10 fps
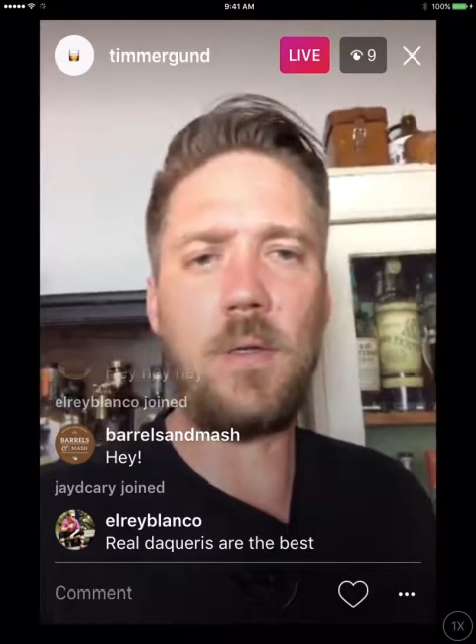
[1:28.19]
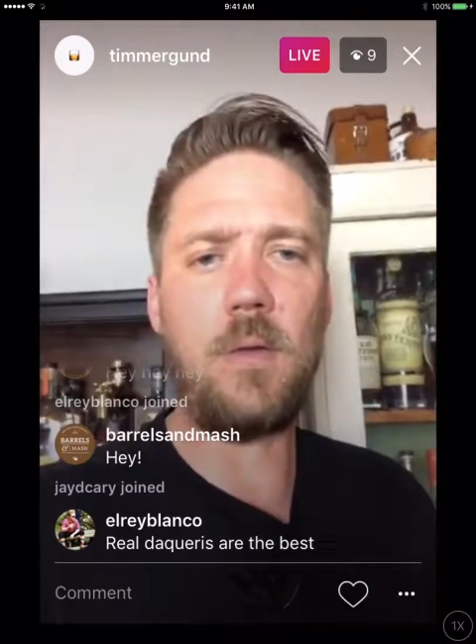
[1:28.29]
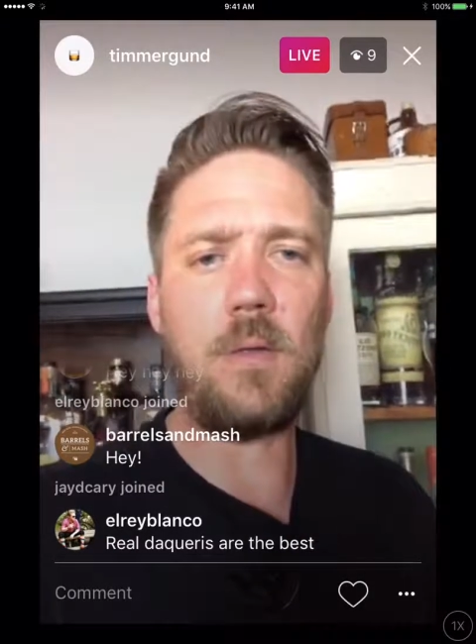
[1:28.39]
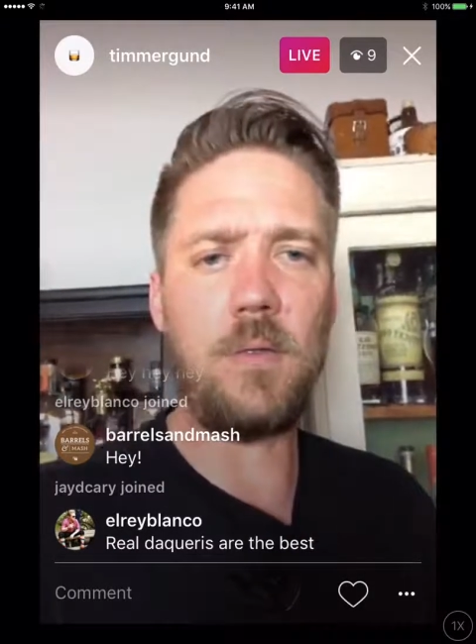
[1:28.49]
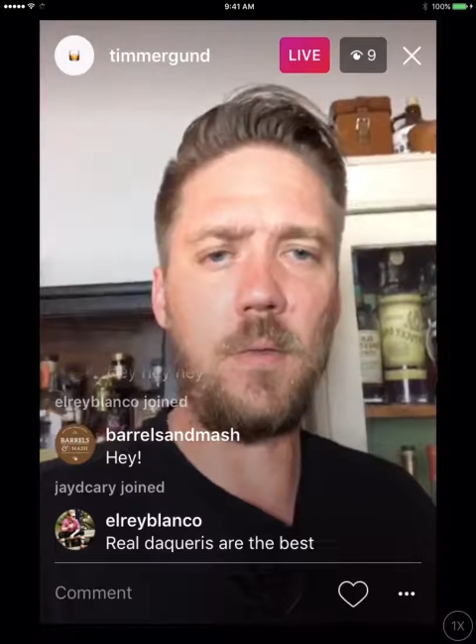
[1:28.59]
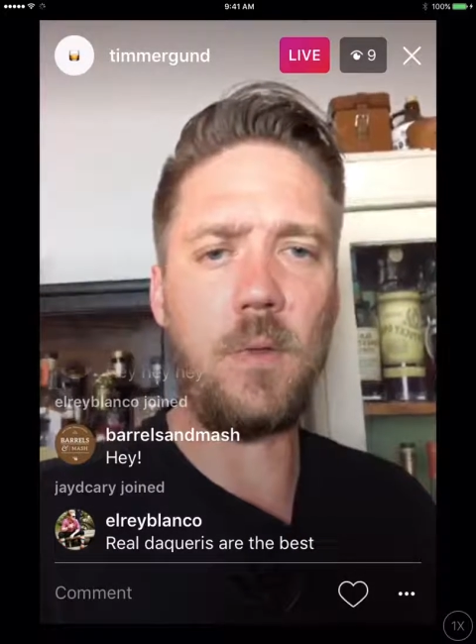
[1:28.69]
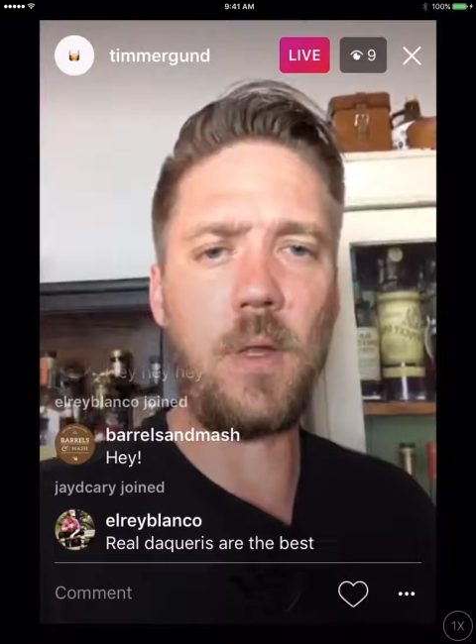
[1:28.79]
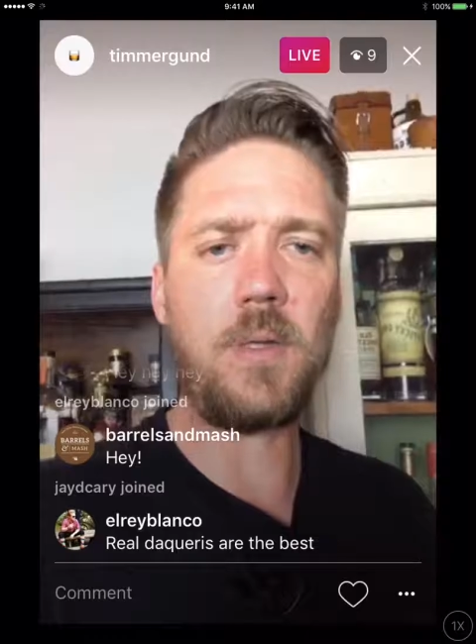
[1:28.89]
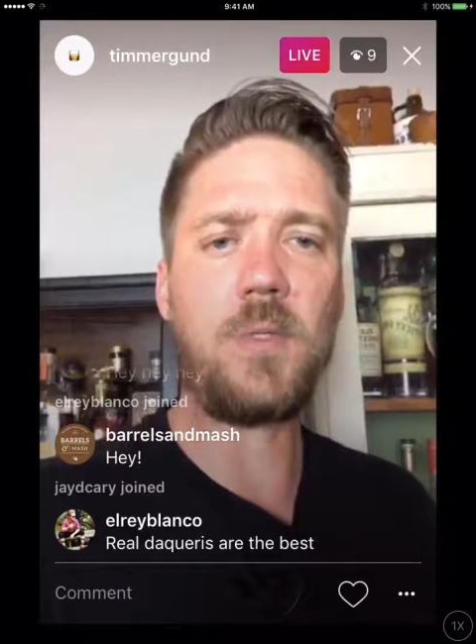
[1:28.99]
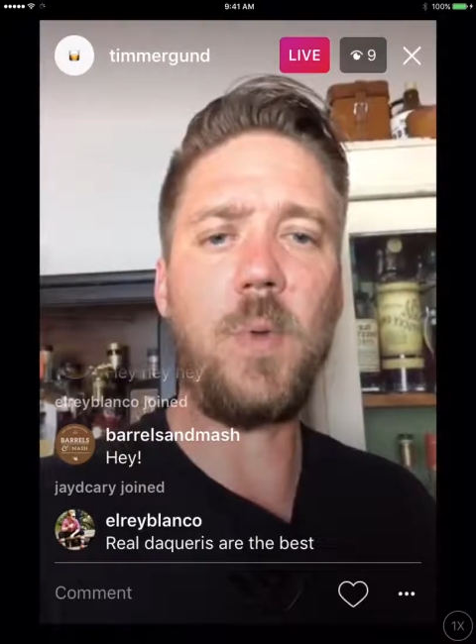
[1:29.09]
you can do a
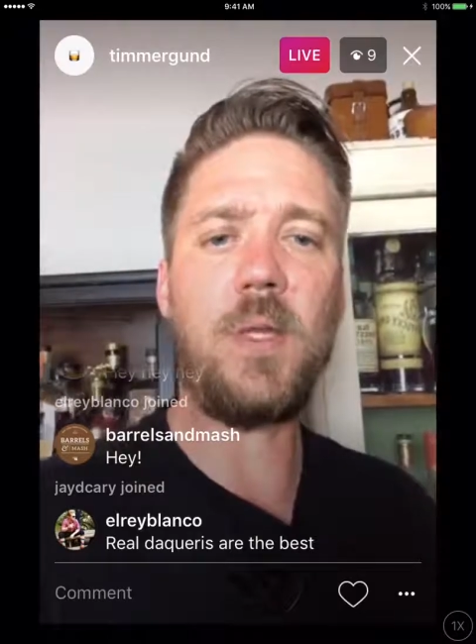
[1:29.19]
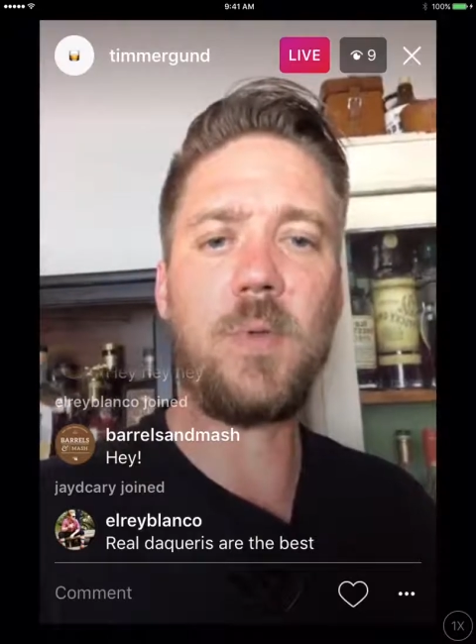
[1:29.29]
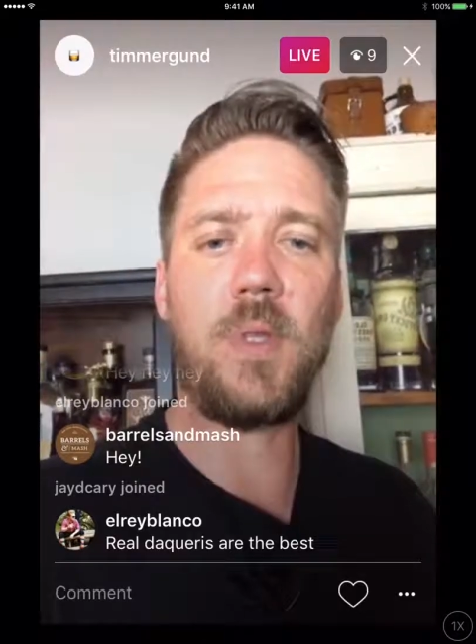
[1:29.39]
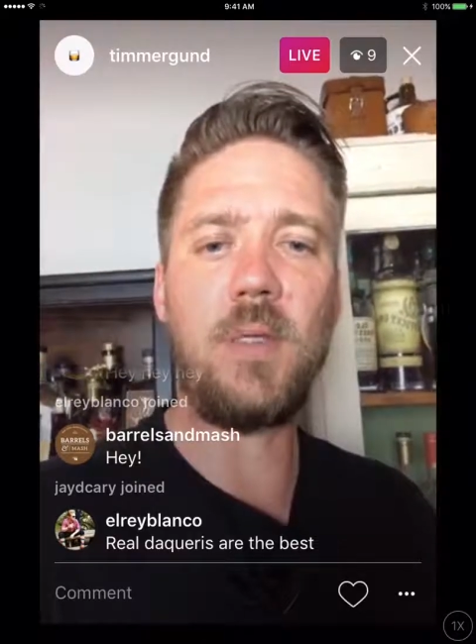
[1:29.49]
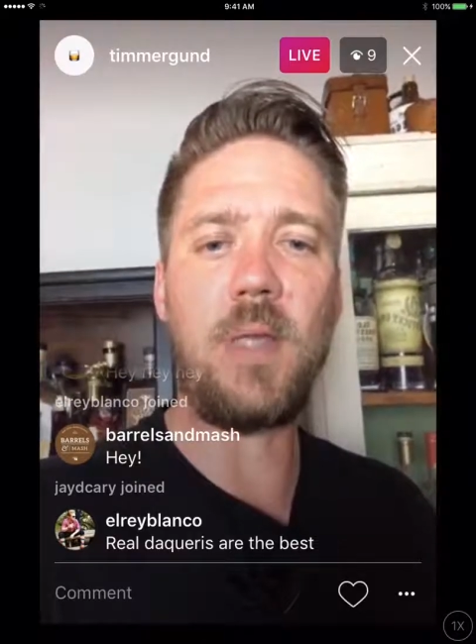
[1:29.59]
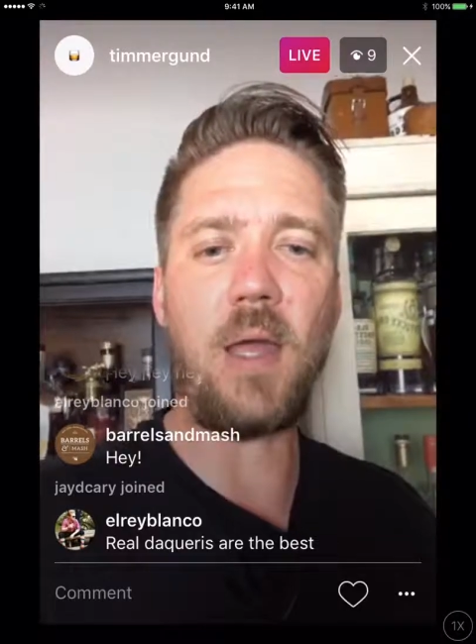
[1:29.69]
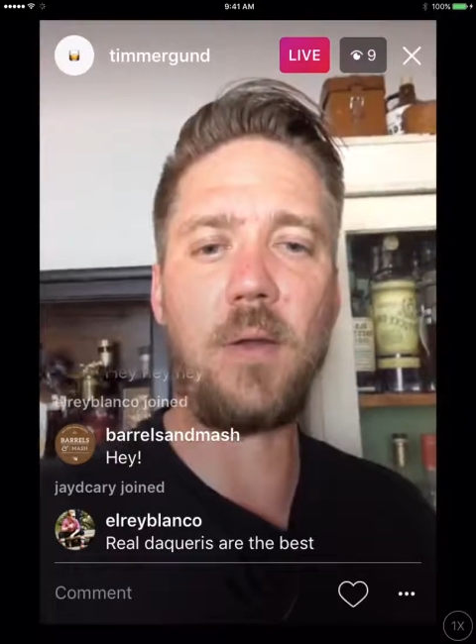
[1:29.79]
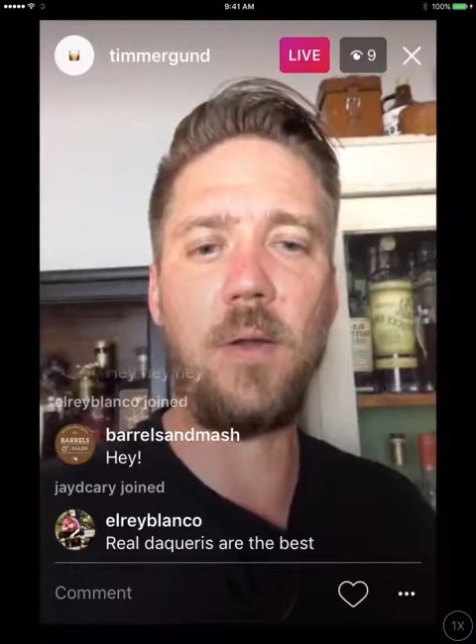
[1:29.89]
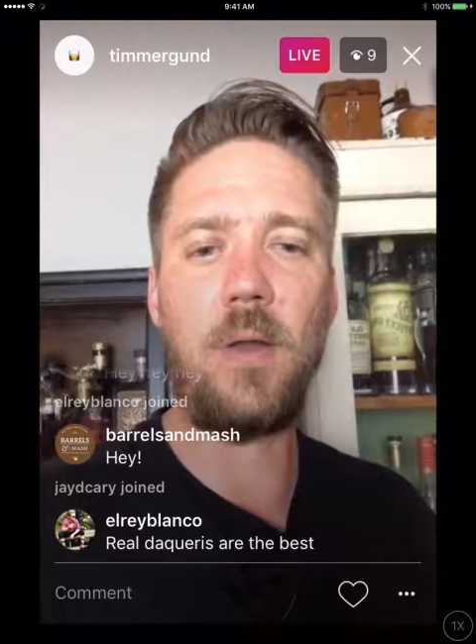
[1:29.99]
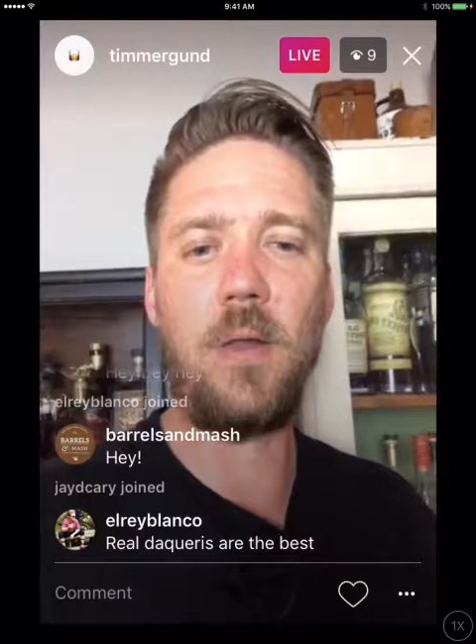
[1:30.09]
lot of tweaks with a
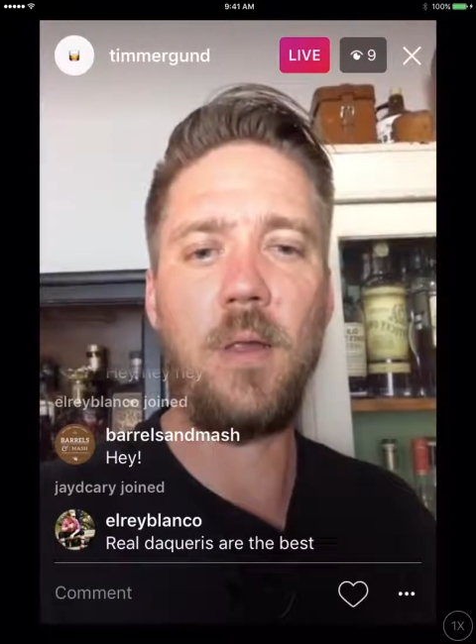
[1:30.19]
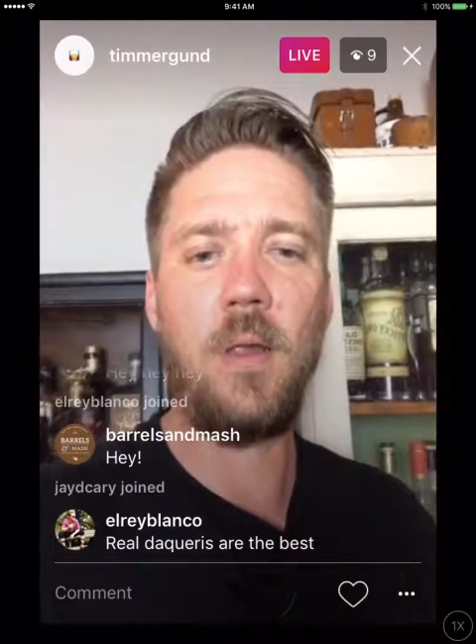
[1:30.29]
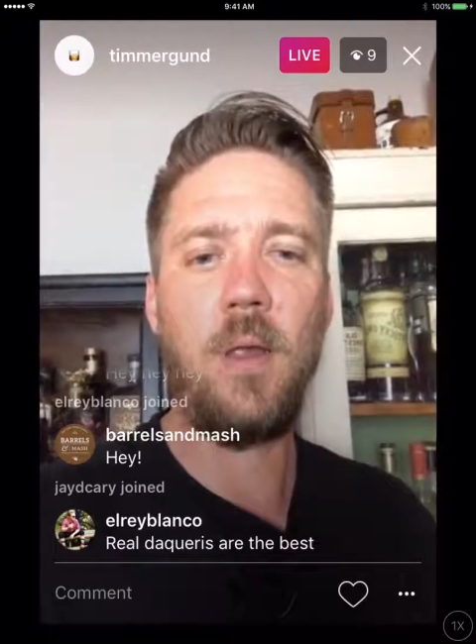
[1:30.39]
daiquiri